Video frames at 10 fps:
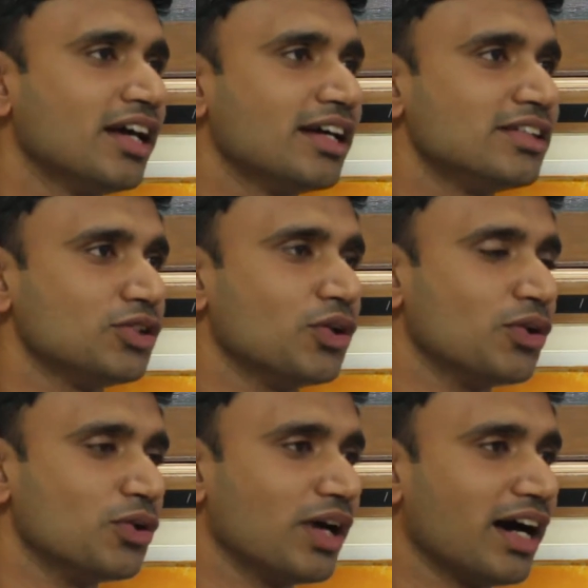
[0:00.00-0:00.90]

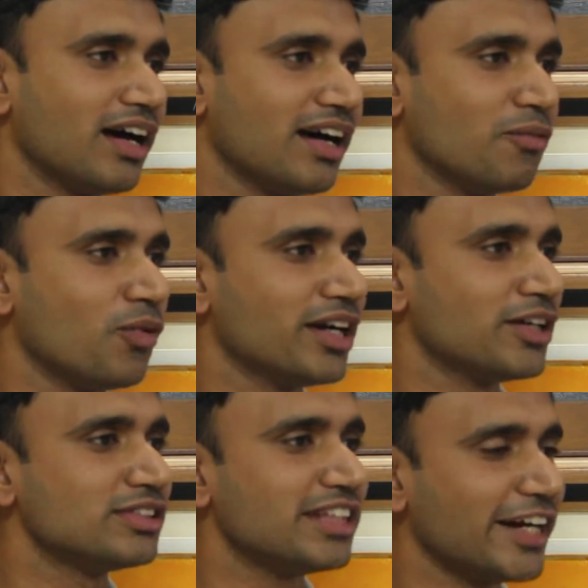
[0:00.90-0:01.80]
So
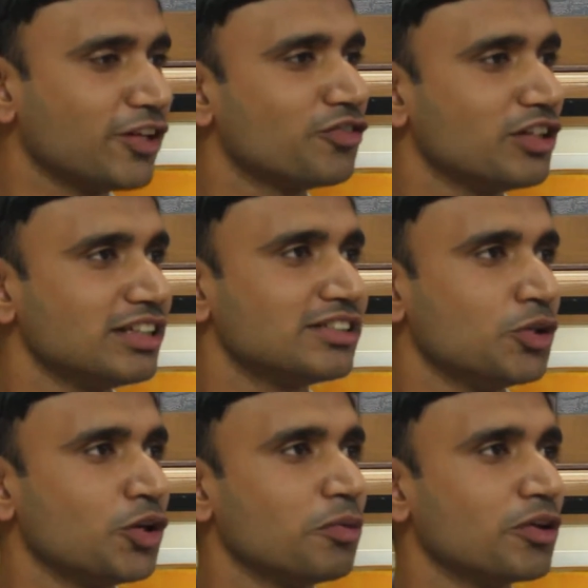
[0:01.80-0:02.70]
wanted to start off on this
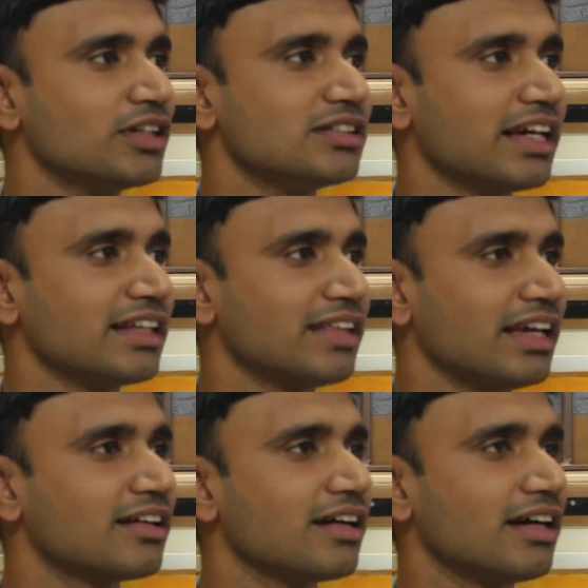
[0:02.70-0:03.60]
note because I
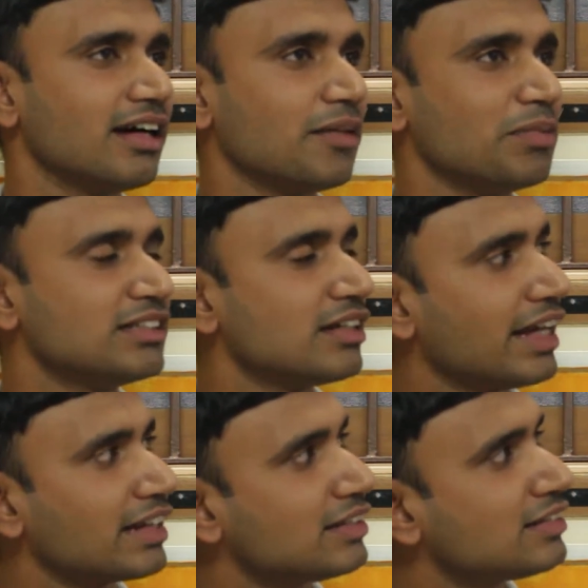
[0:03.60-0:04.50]
think a picture
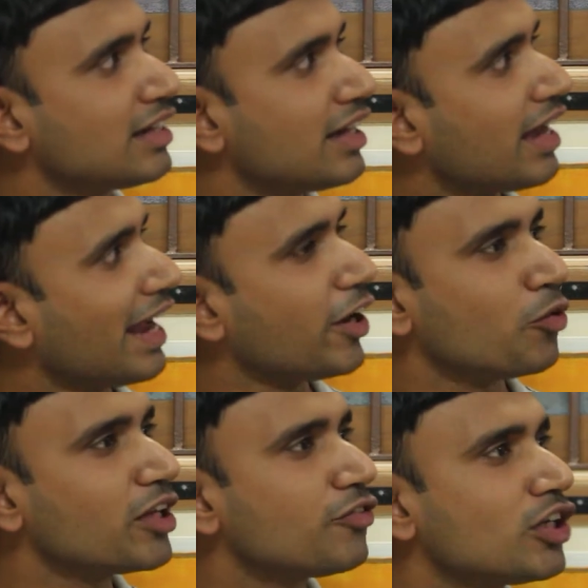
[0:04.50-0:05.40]
like this, and
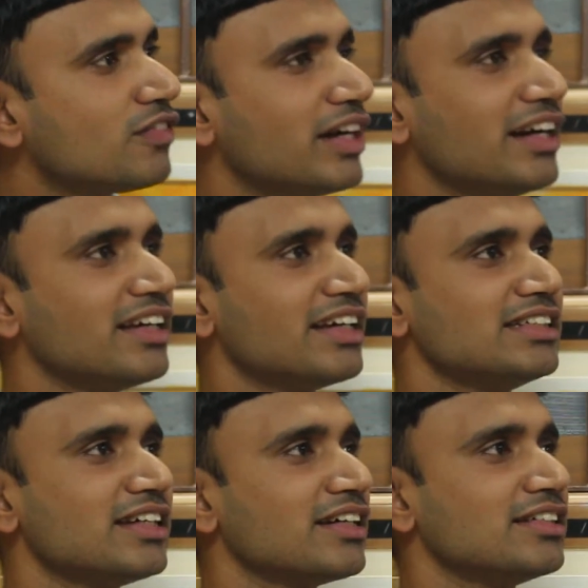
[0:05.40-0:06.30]
how many of you have read
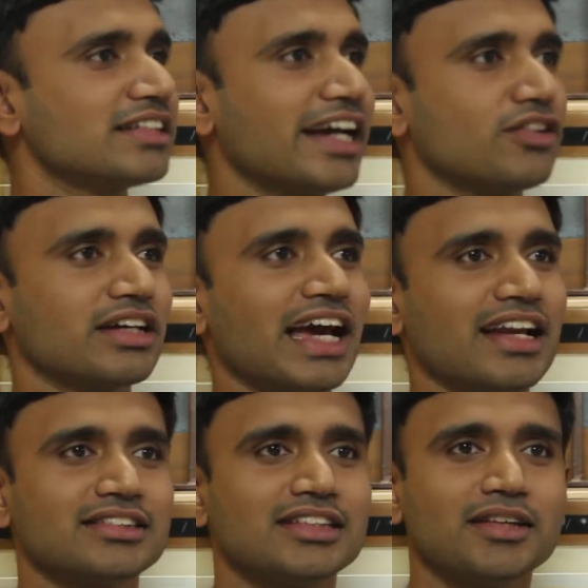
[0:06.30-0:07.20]
Hitchhiker's Guide to the
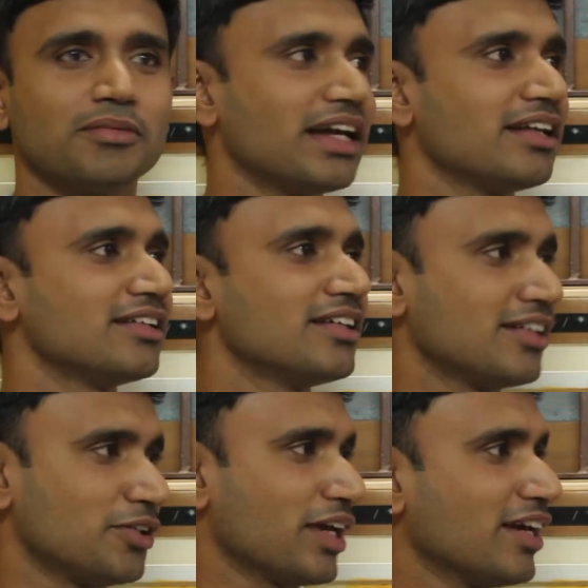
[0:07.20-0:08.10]
Galaxy?
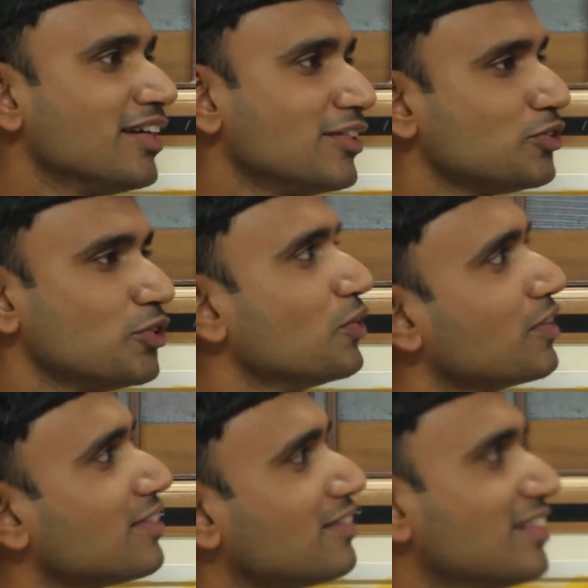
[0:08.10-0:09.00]
Okay,
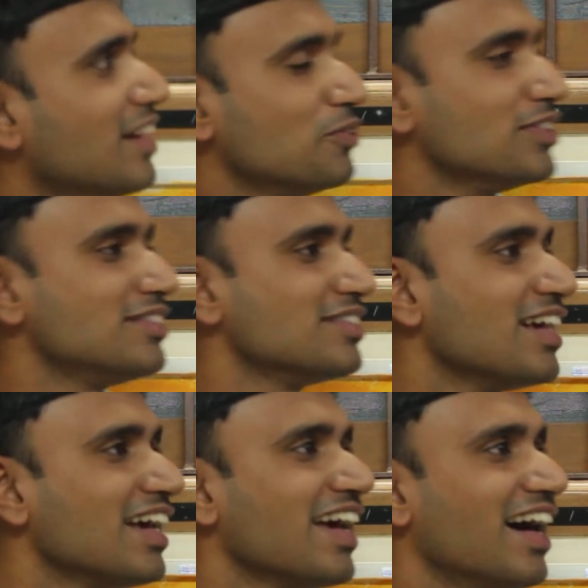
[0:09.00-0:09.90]
so I was,
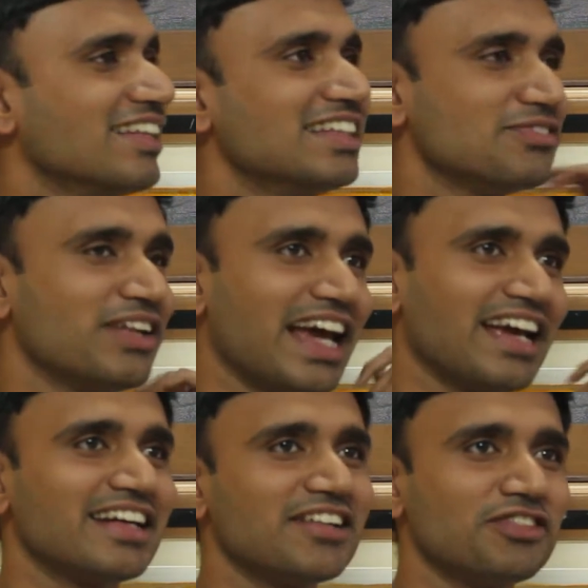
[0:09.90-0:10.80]
when
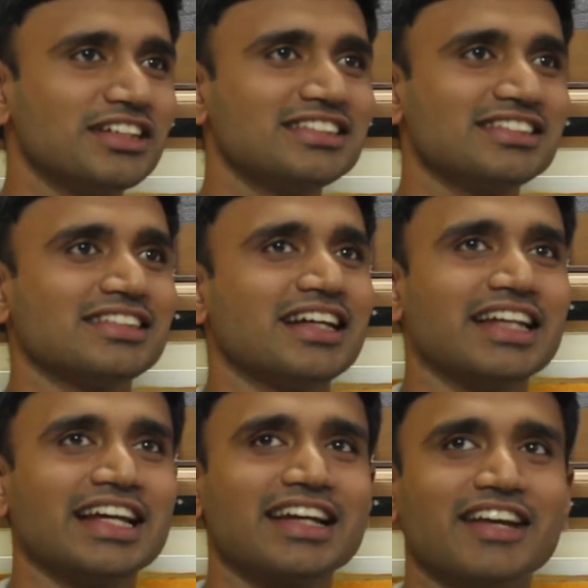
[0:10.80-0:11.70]
I read it first, I
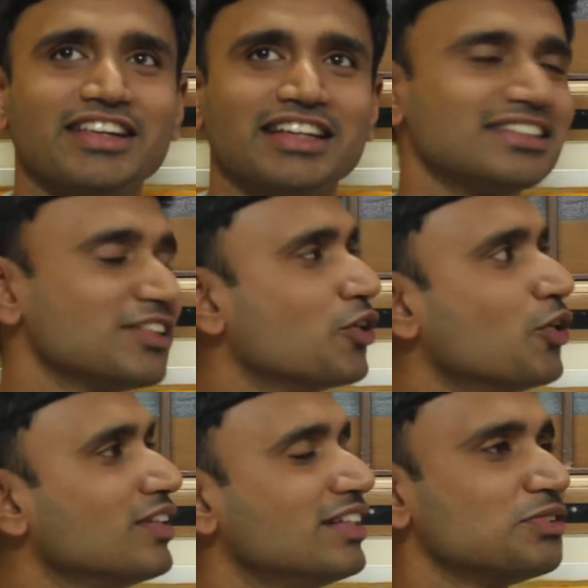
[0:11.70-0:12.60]
think 11 years
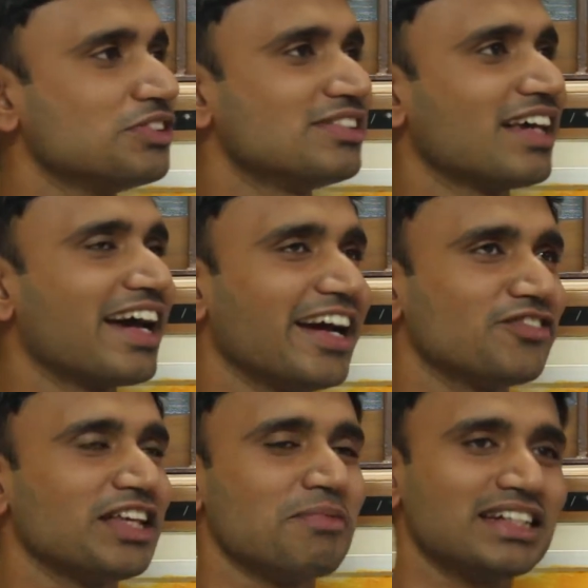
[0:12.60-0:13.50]
ago, this was
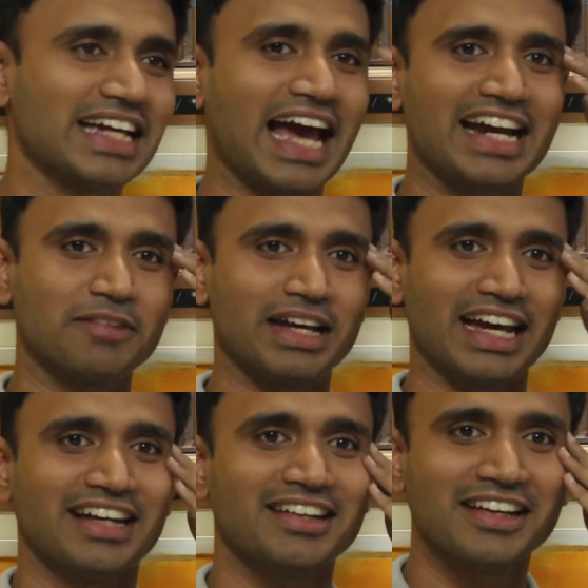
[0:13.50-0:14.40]
kind of the image I had in my
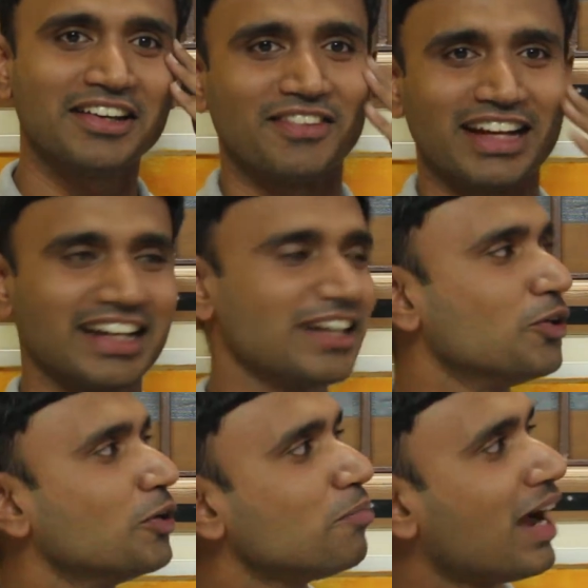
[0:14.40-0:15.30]
head when I read
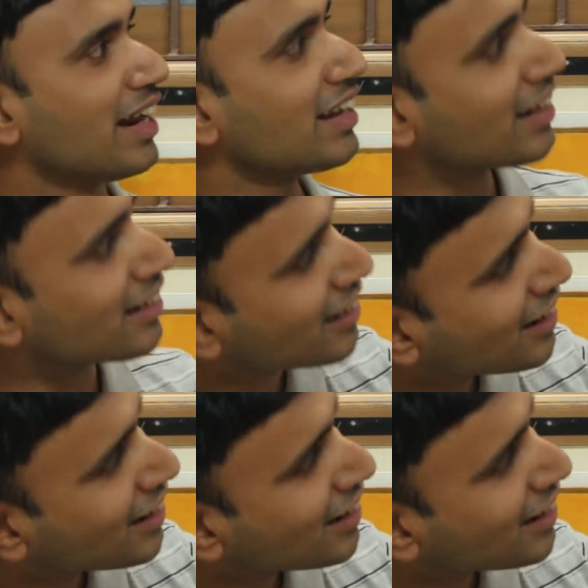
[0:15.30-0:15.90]
Don't Panic, and